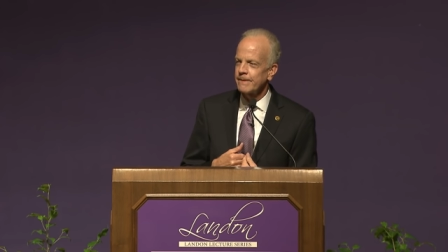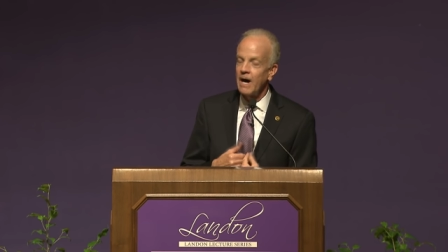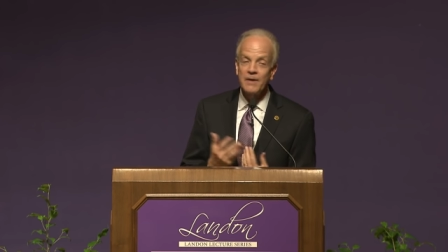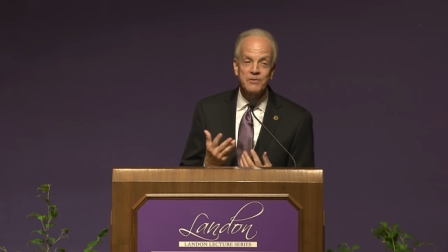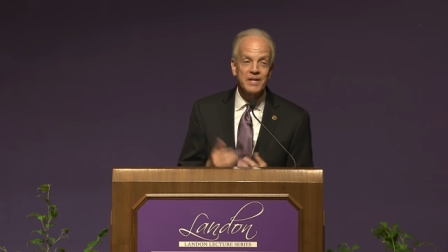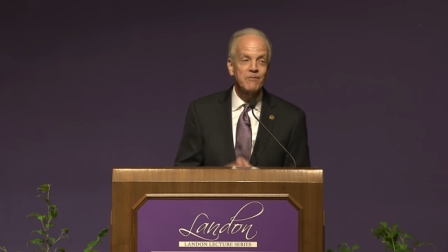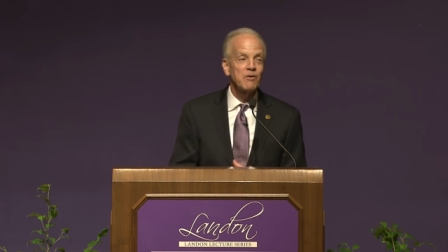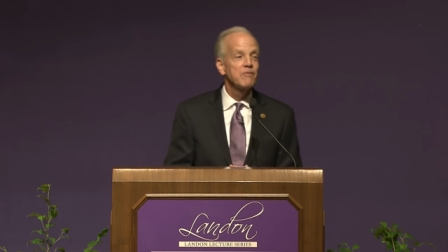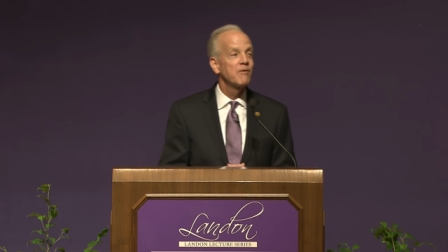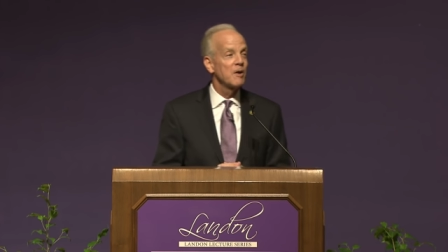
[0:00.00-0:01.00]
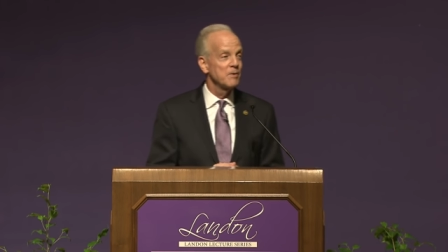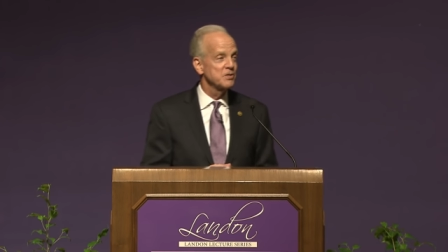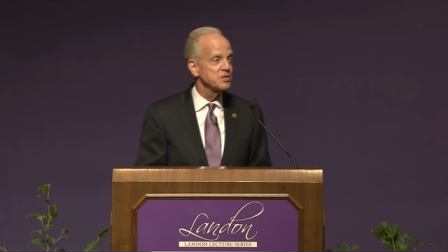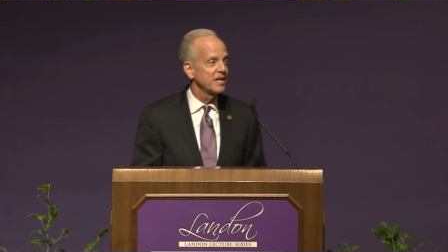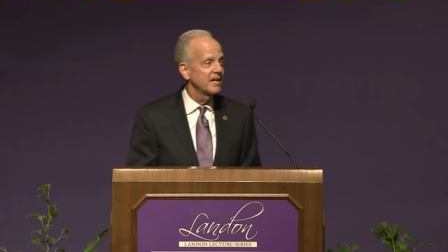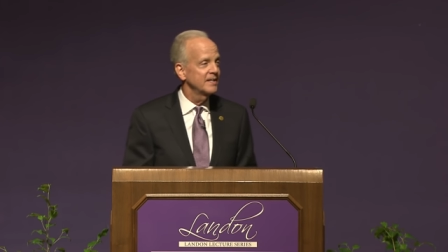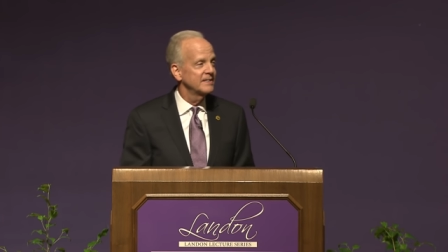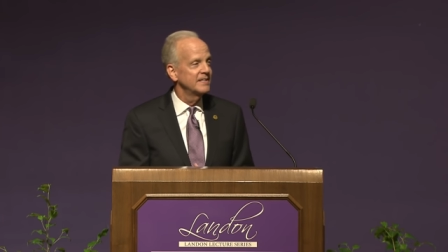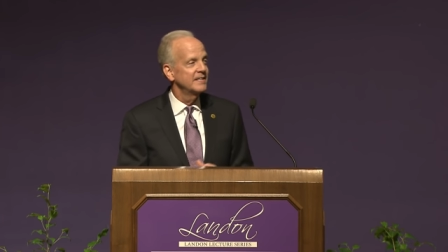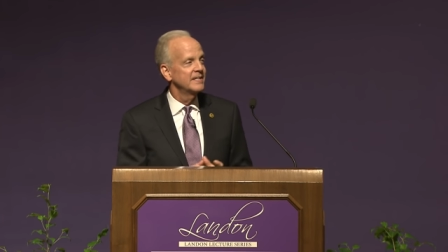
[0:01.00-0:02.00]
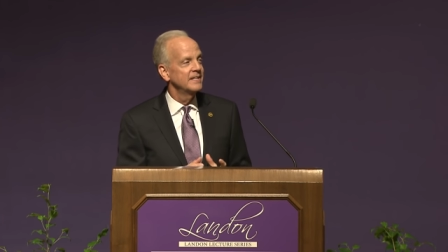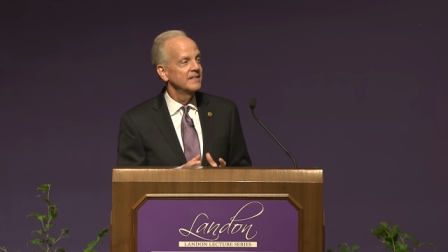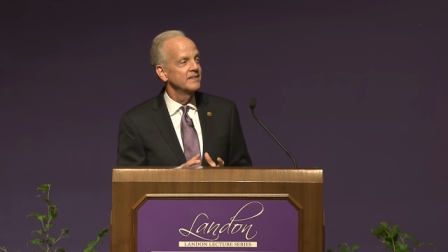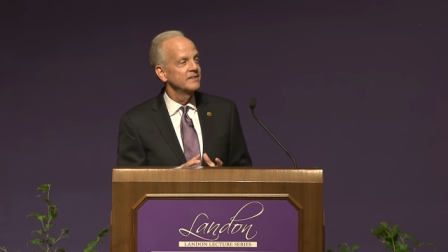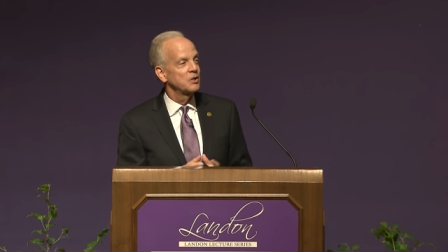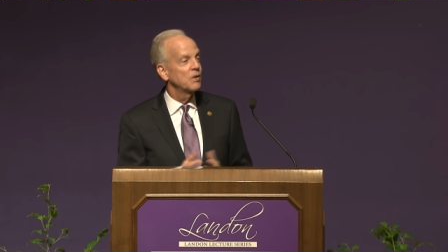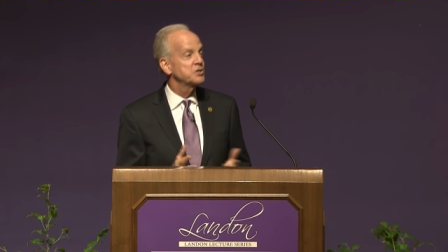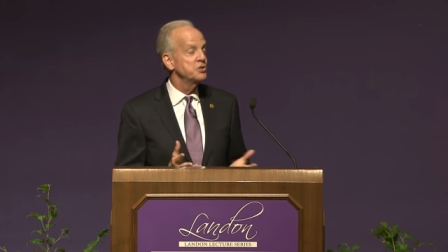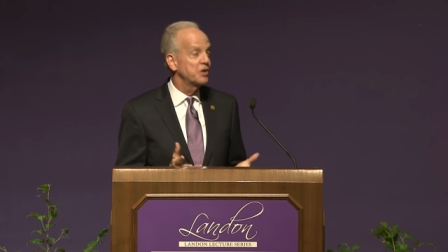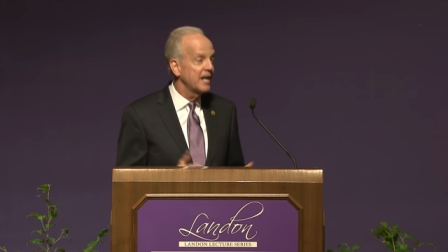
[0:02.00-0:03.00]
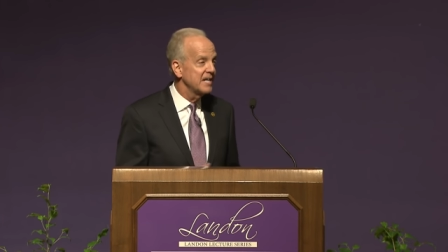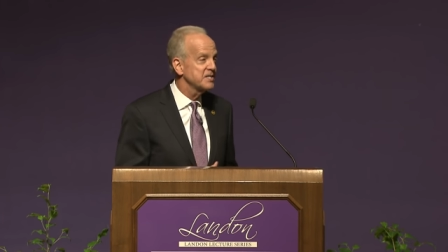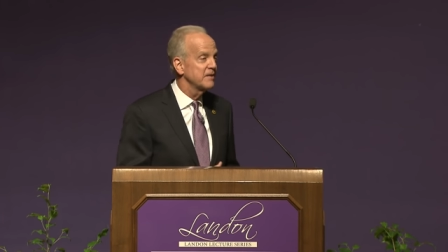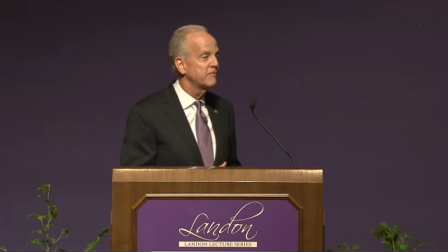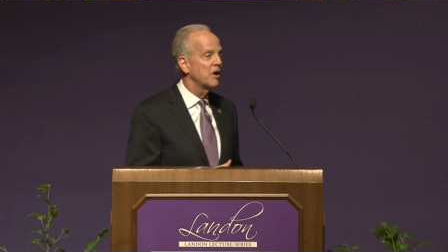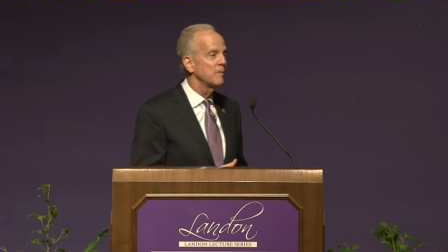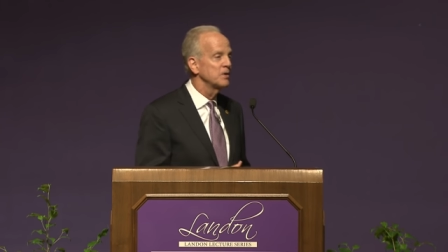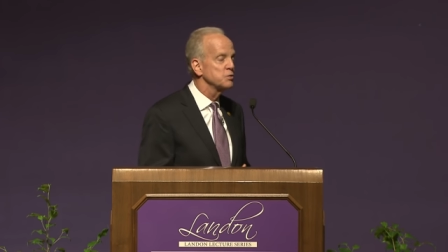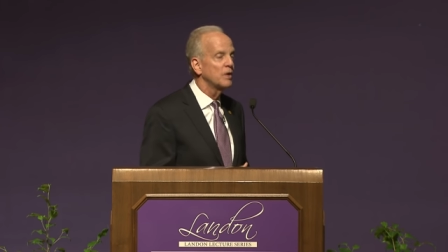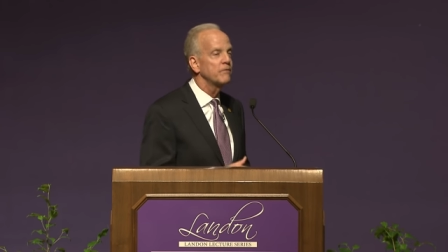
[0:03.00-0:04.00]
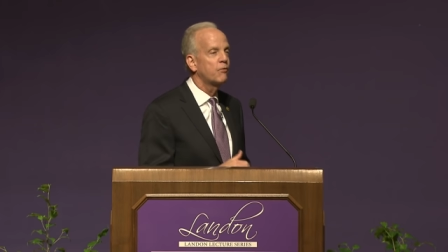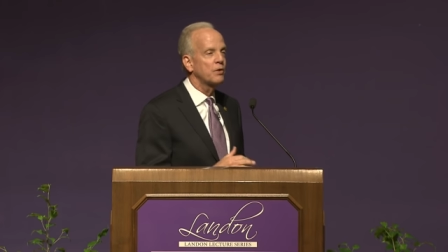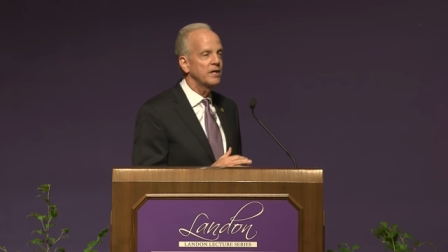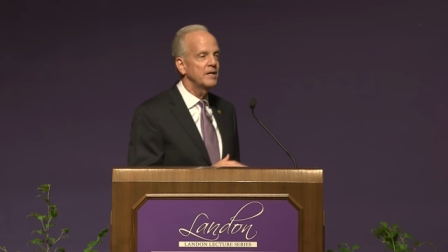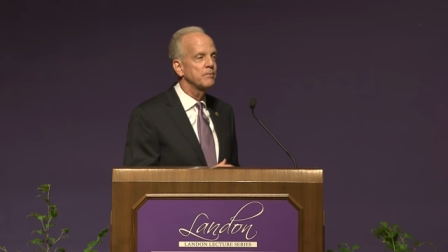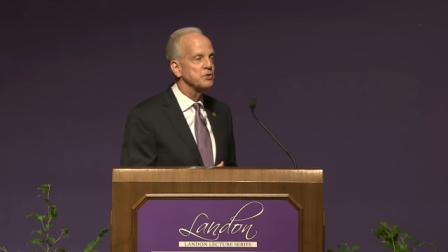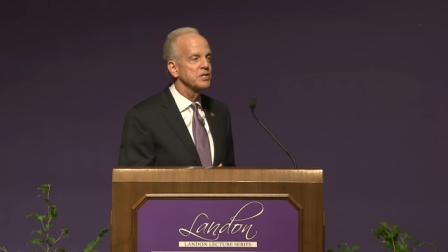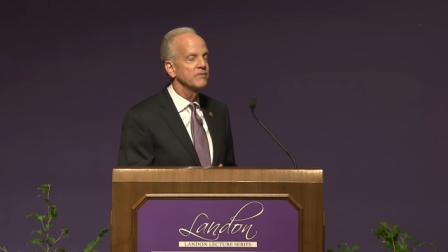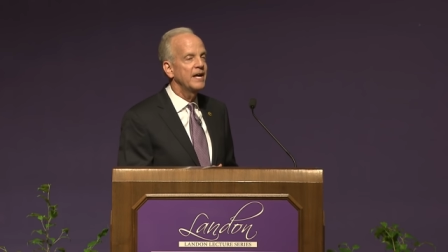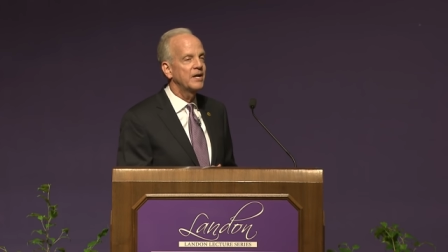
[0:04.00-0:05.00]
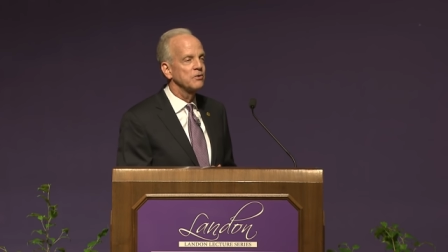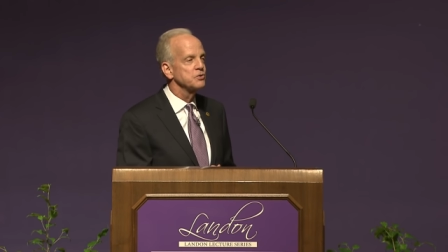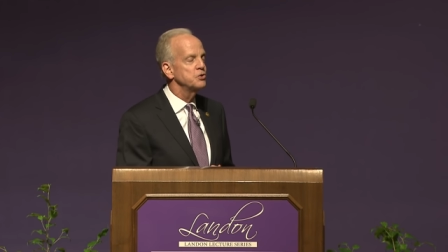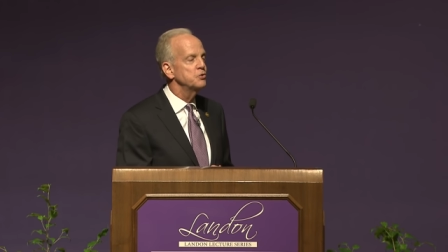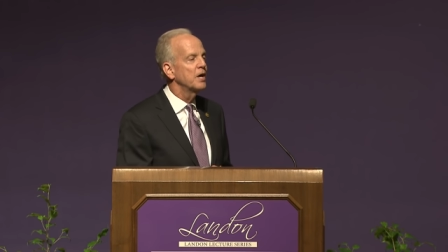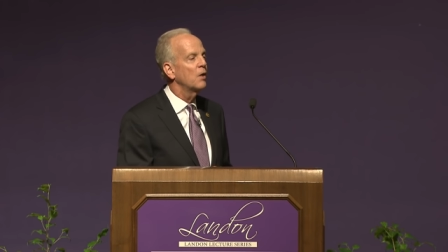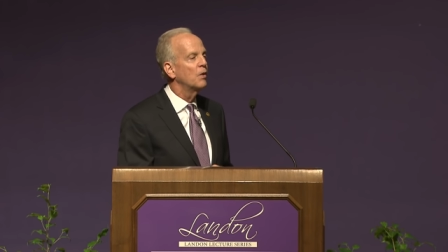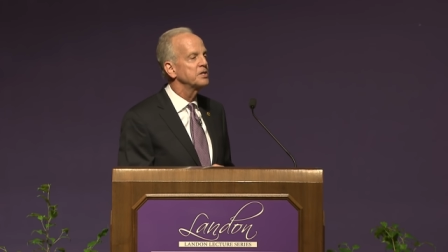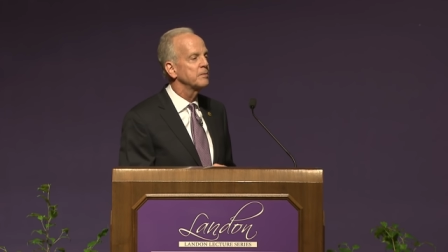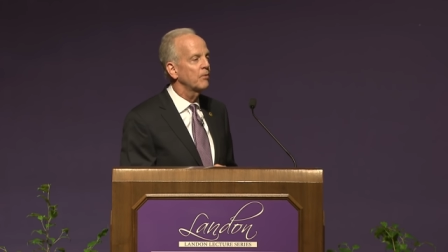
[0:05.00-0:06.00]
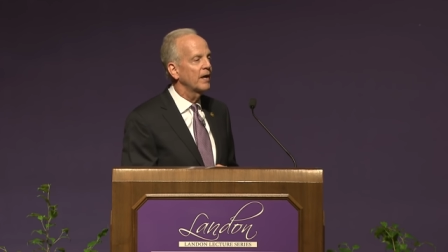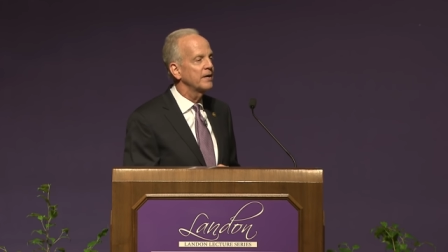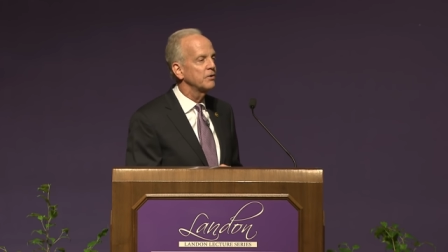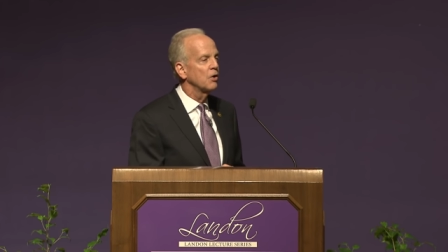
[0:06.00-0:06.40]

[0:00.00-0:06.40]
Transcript: Odd thing for a farmer to say, the question you could ask that farmer is what 48% of acres do you not want to plant,